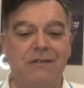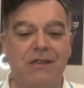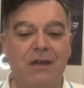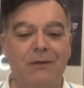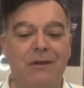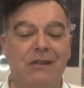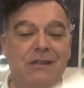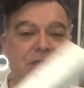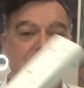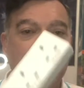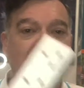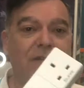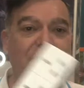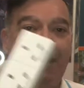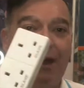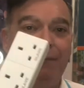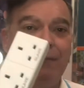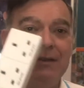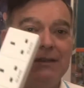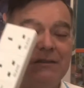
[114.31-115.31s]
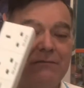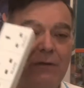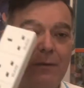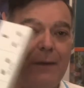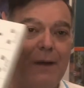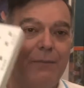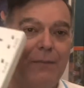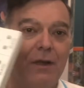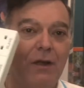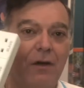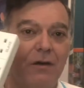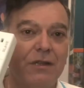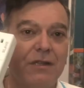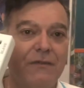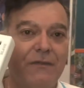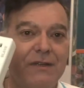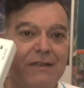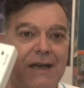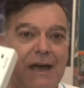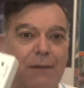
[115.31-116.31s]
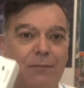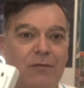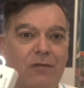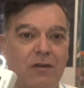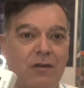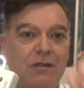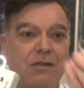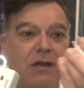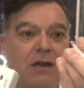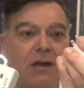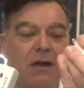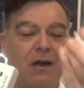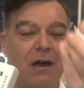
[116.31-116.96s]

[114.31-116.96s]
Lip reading: So instead of having to remember lots of adapters,